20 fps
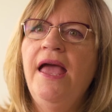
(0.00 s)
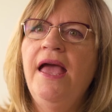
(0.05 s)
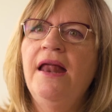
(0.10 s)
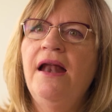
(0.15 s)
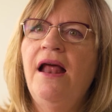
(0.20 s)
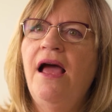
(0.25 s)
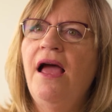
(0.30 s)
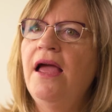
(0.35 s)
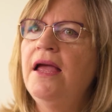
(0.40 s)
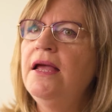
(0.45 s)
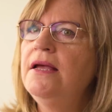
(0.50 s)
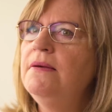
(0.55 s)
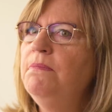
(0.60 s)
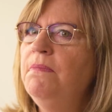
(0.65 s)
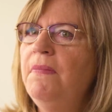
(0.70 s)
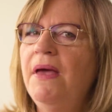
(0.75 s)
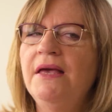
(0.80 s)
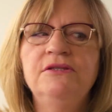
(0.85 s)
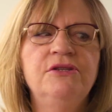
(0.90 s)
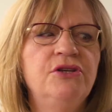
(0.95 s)
and I
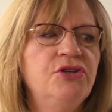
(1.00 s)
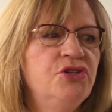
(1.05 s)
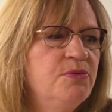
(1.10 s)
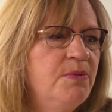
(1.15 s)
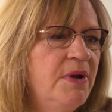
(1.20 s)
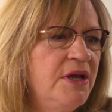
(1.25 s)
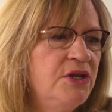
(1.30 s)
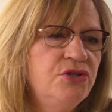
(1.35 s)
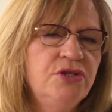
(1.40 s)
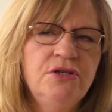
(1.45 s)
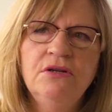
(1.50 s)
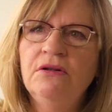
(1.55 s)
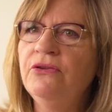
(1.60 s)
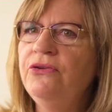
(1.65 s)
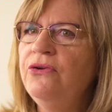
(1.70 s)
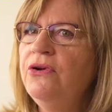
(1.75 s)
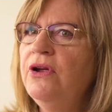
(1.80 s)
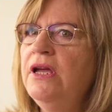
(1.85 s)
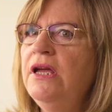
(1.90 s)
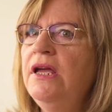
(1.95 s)
messaged my
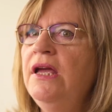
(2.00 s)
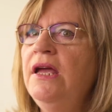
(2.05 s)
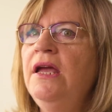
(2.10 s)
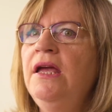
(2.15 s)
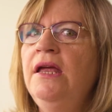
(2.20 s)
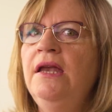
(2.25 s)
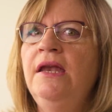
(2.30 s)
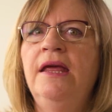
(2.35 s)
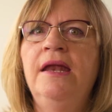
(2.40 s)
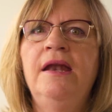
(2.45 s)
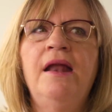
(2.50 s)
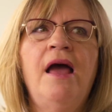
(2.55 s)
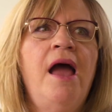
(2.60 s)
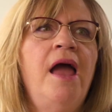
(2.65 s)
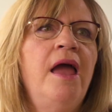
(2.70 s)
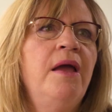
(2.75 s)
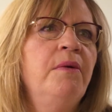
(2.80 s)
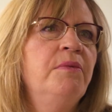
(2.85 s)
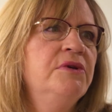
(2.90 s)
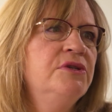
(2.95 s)
children and
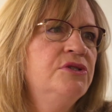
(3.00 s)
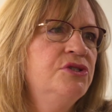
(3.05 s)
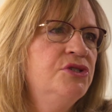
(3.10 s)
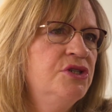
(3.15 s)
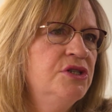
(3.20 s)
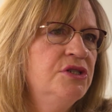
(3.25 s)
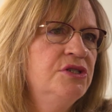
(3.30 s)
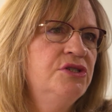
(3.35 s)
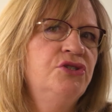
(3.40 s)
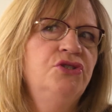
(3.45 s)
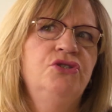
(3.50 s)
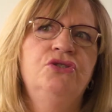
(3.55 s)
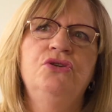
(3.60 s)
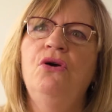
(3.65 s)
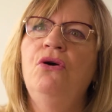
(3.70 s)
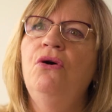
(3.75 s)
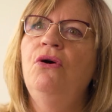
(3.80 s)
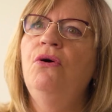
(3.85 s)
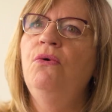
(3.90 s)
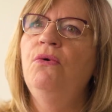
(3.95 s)
I was just
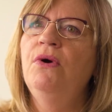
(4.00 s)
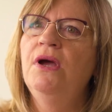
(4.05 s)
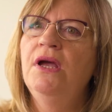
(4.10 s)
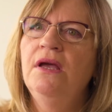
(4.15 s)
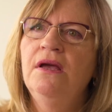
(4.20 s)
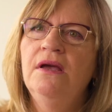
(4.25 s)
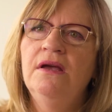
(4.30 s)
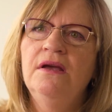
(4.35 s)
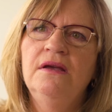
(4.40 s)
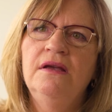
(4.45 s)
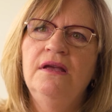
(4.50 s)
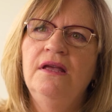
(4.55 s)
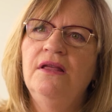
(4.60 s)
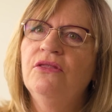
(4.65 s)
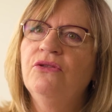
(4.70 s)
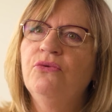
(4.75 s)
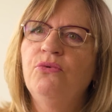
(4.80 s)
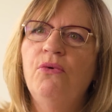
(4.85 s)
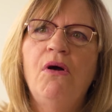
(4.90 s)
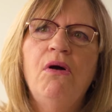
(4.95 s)
so
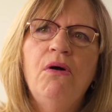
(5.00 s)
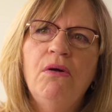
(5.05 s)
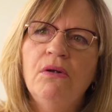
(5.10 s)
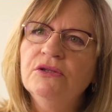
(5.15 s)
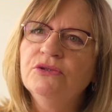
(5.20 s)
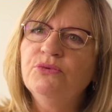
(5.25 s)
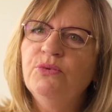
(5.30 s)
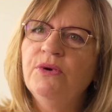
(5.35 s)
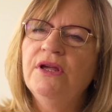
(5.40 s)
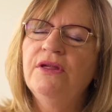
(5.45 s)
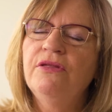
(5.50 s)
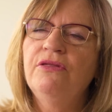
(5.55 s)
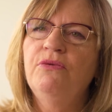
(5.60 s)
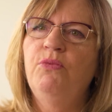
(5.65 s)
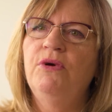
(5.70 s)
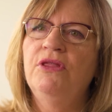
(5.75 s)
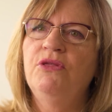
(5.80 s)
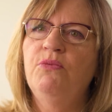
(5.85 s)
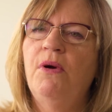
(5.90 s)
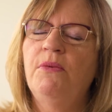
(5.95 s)
enthralled with,
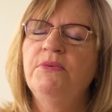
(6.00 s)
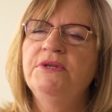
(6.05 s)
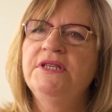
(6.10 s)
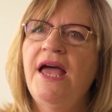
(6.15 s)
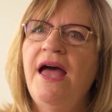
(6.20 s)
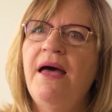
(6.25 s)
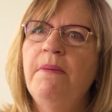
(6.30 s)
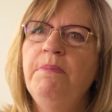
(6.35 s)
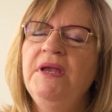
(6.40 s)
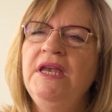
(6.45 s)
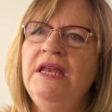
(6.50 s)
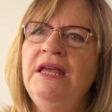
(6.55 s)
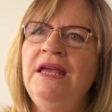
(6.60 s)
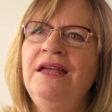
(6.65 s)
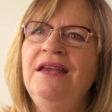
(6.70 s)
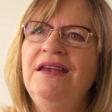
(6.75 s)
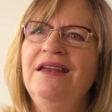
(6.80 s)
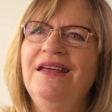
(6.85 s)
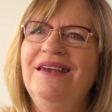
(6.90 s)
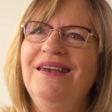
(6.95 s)
with what was
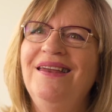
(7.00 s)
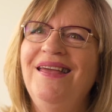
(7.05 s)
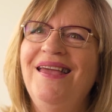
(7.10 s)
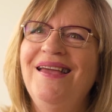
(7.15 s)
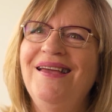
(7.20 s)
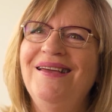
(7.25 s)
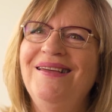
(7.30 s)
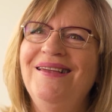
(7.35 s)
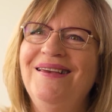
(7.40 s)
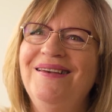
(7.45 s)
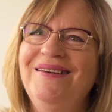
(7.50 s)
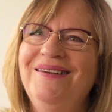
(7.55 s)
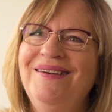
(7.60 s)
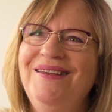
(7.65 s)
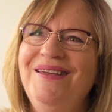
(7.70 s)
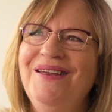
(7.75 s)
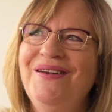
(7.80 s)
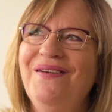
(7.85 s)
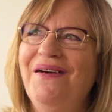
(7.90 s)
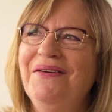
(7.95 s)
happening and,
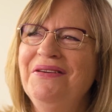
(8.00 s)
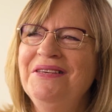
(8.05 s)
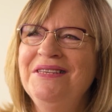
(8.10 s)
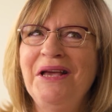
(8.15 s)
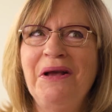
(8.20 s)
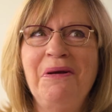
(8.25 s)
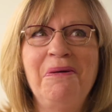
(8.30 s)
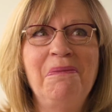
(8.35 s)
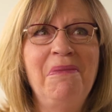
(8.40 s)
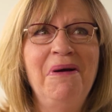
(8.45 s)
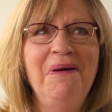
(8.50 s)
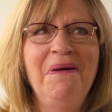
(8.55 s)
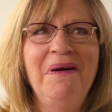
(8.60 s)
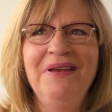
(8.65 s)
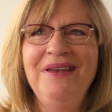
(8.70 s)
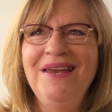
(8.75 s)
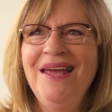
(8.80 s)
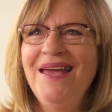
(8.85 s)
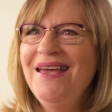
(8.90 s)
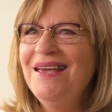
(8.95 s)
and you know, I was like,
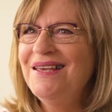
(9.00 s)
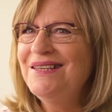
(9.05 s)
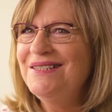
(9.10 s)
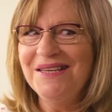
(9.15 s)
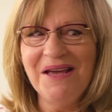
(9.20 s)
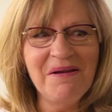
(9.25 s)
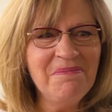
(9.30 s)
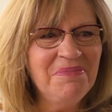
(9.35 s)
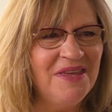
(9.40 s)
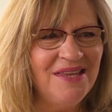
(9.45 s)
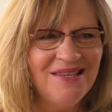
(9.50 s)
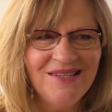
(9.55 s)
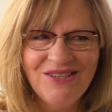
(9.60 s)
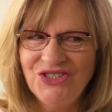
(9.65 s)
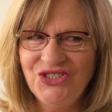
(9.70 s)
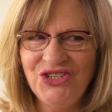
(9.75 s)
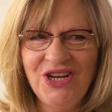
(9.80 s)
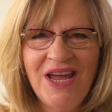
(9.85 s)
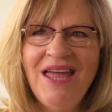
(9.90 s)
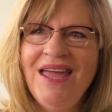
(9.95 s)
what? Something's
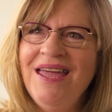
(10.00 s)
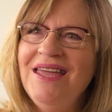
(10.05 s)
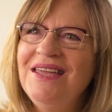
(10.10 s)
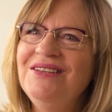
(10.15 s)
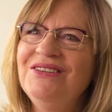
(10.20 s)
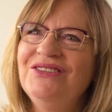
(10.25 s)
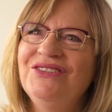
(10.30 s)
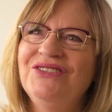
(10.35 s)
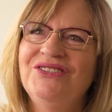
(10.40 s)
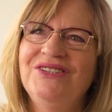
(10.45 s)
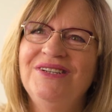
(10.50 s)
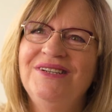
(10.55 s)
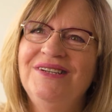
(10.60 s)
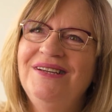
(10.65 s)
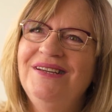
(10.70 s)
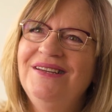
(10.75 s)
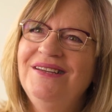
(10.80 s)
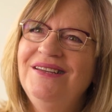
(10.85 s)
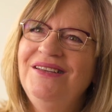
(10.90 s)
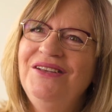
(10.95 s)
changed.
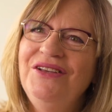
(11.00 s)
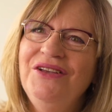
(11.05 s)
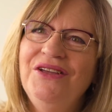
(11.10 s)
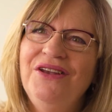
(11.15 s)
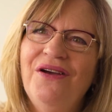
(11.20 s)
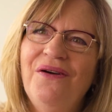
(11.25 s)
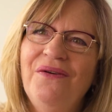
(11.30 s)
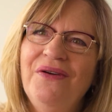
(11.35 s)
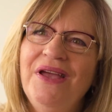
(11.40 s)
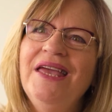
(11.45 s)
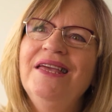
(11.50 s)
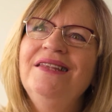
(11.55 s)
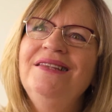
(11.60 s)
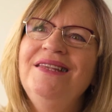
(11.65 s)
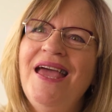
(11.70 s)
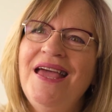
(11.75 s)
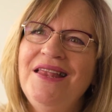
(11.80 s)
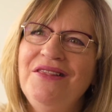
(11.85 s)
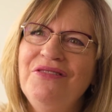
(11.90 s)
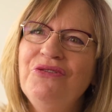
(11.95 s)
You know, and
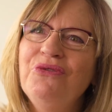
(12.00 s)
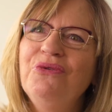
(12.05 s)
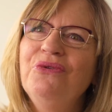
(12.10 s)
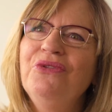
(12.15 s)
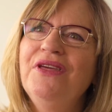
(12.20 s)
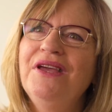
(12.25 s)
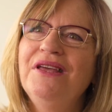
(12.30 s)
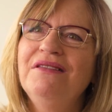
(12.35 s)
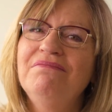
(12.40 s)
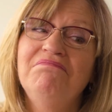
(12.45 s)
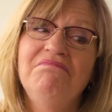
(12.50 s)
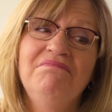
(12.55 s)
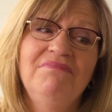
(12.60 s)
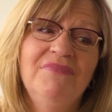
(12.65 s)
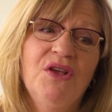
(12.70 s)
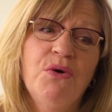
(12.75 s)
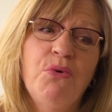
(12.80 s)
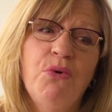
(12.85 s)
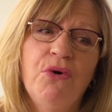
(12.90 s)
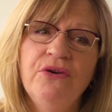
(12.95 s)
then through the
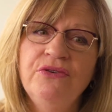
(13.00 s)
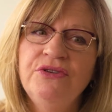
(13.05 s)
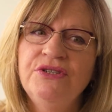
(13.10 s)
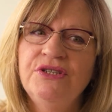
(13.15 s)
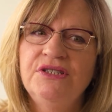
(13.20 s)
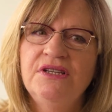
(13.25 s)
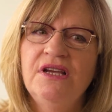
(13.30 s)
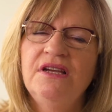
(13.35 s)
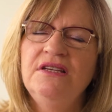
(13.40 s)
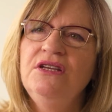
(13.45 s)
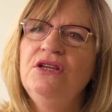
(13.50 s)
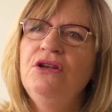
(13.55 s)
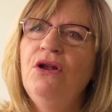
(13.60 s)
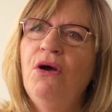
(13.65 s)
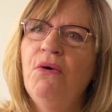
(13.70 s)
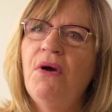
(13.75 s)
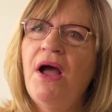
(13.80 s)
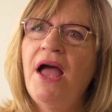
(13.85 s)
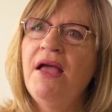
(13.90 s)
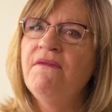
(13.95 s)
course, you
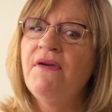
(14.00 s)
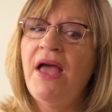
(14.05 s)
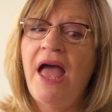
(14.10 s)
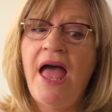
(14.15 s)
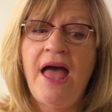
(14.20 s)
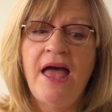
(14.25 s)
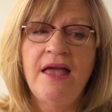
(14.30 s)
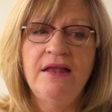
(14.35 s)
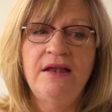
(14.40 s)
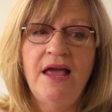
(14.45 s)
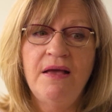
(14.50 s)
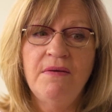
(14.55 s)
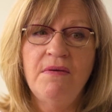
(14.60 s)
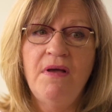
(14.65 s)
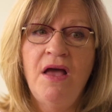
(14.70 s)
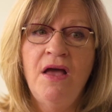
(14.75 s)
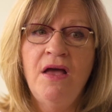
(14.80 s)
know, I've had